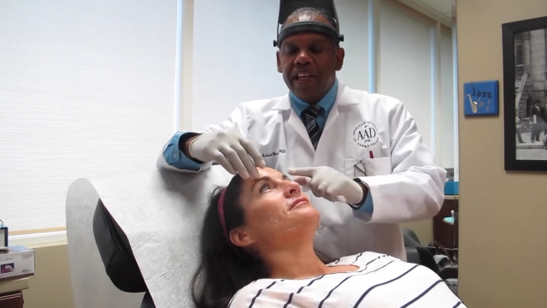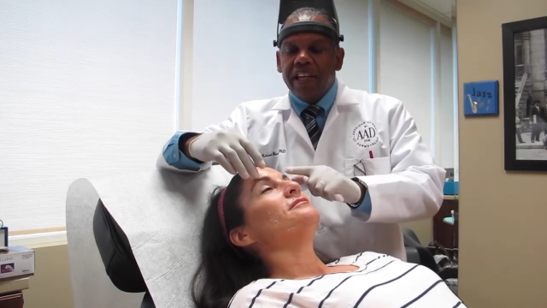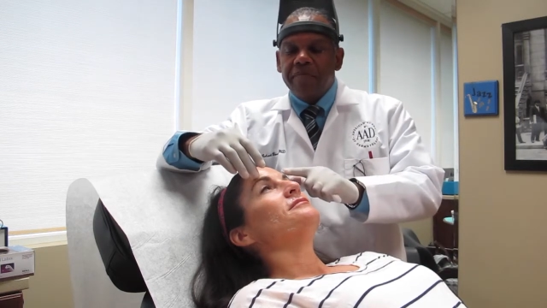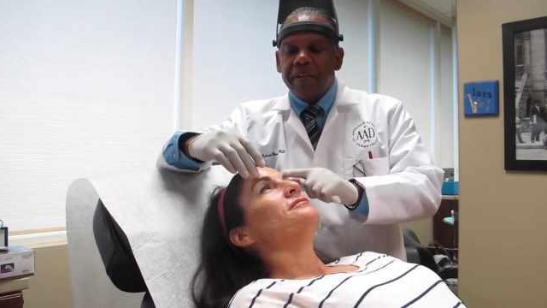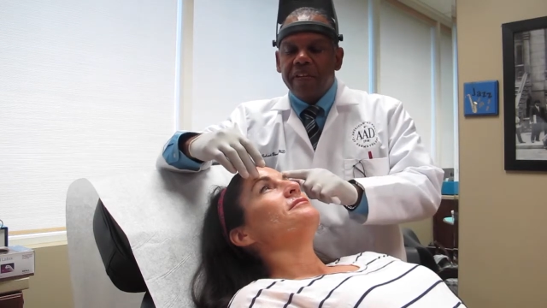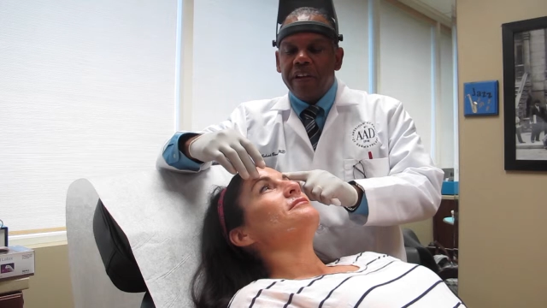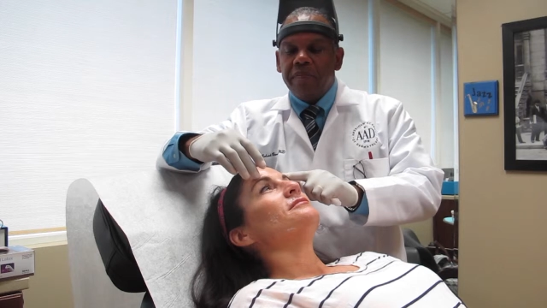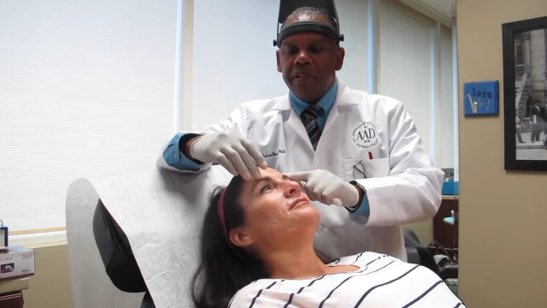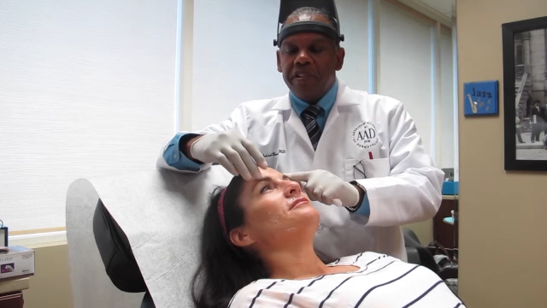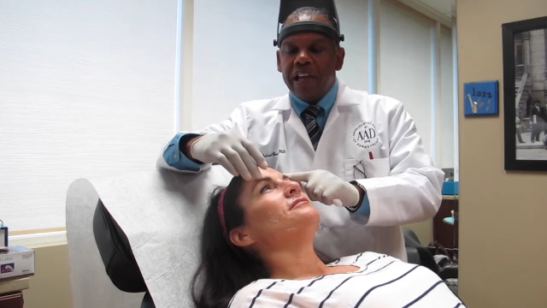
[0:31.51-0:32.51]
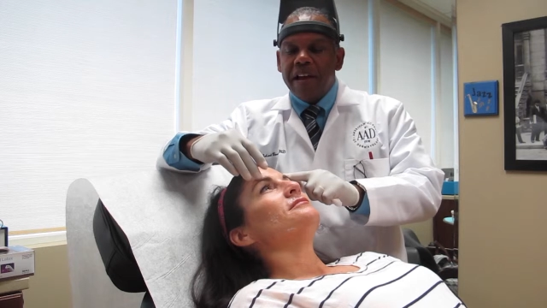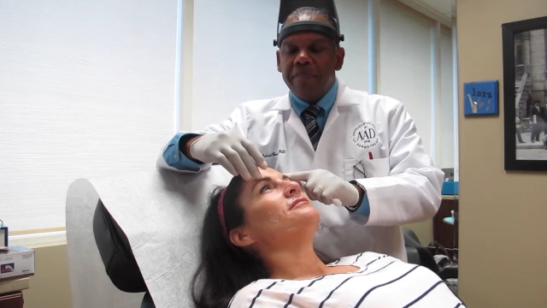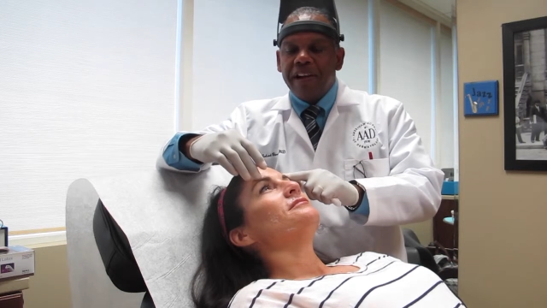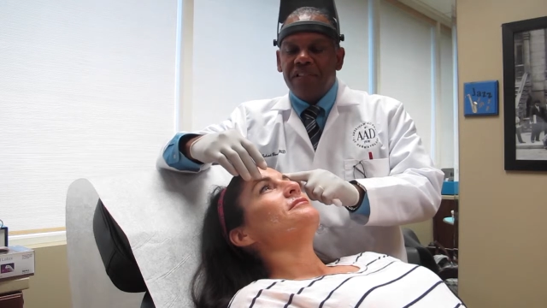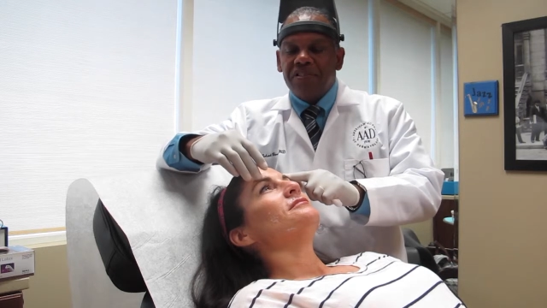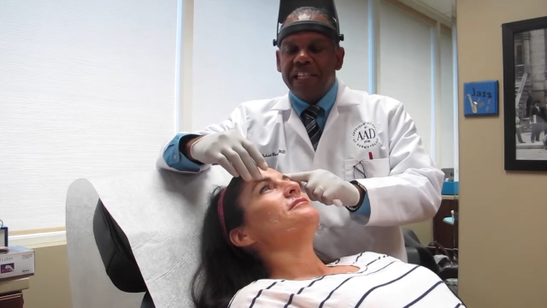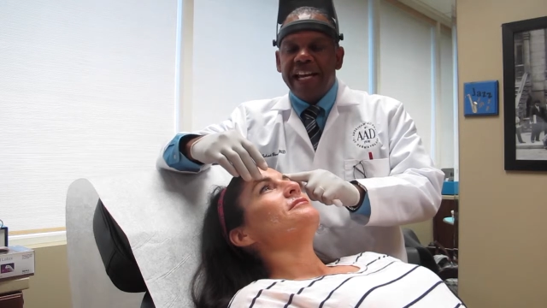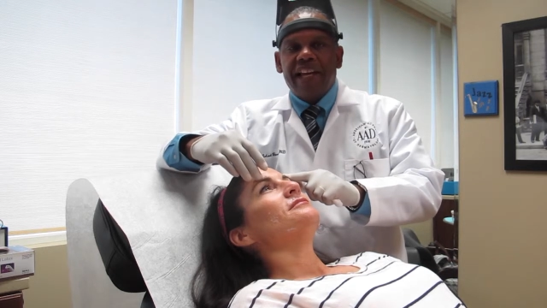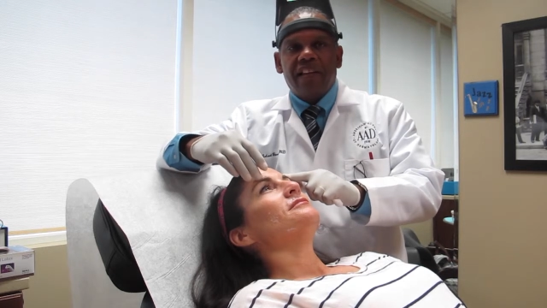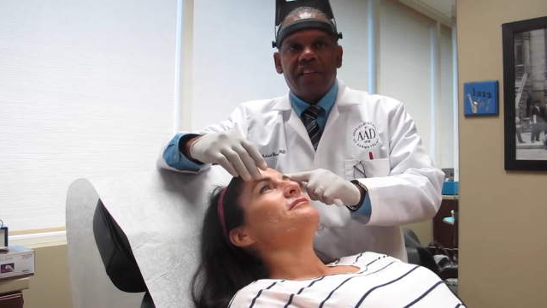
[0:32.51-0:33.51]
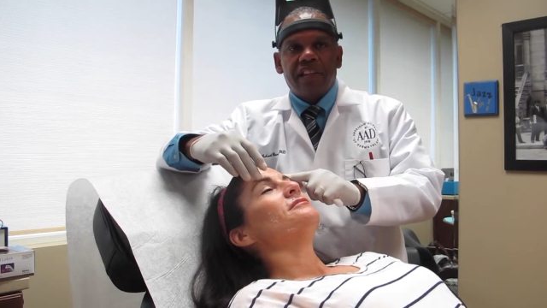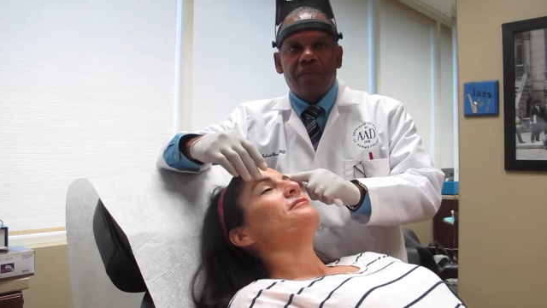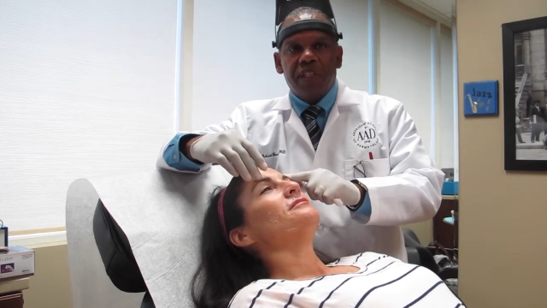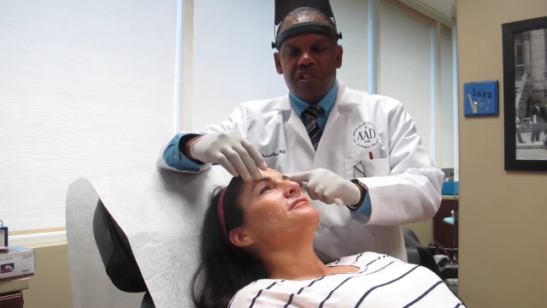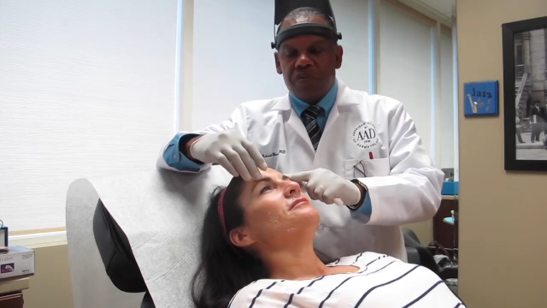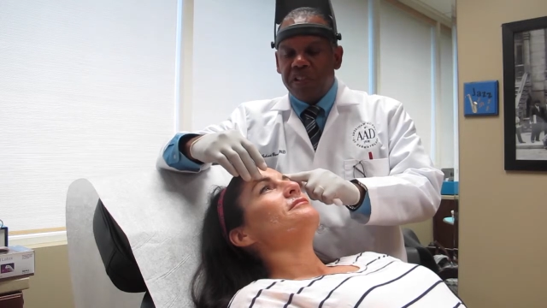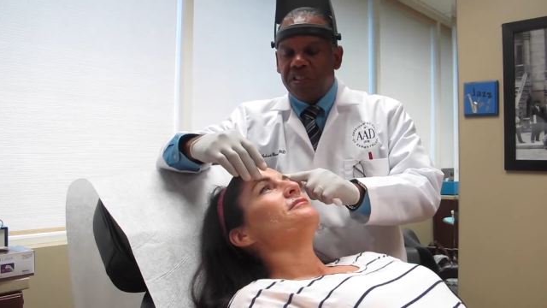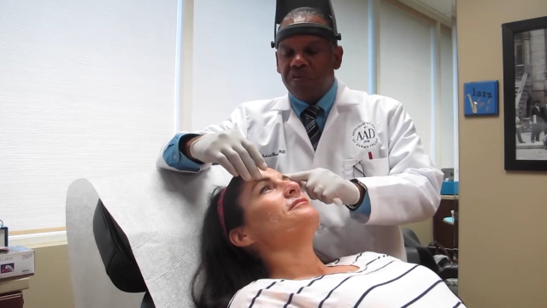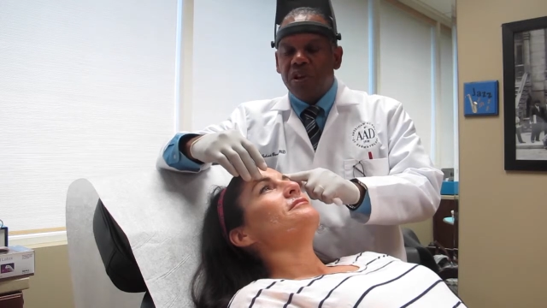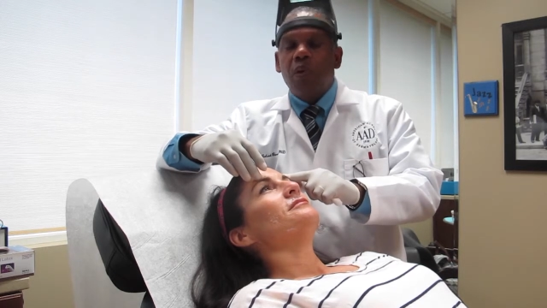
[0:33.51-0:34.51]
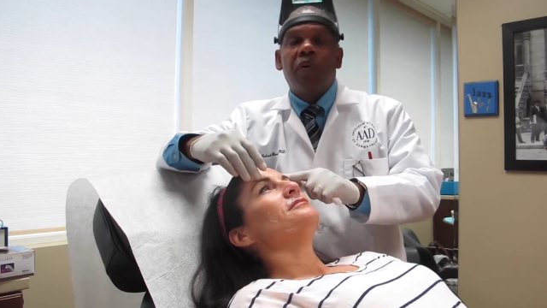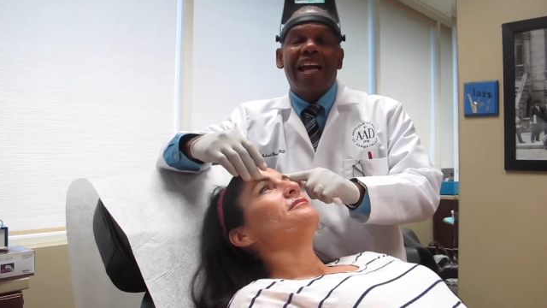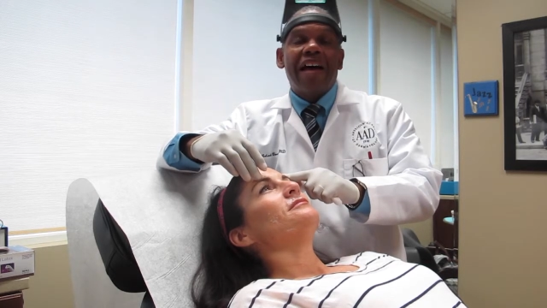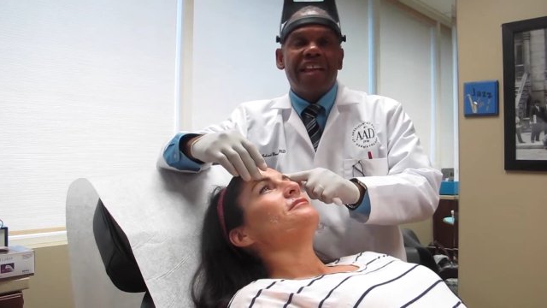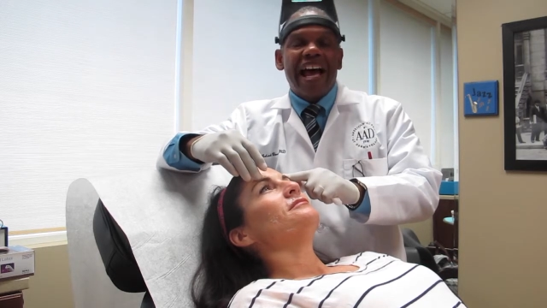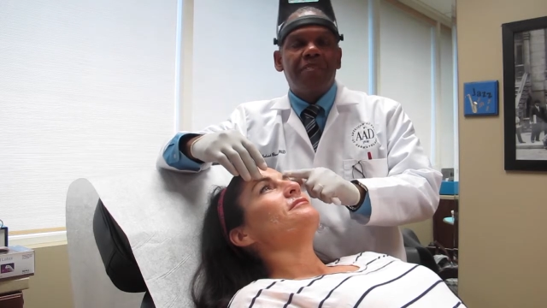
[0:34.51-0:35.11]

it pushes the eyebrows down, which you don't want to have,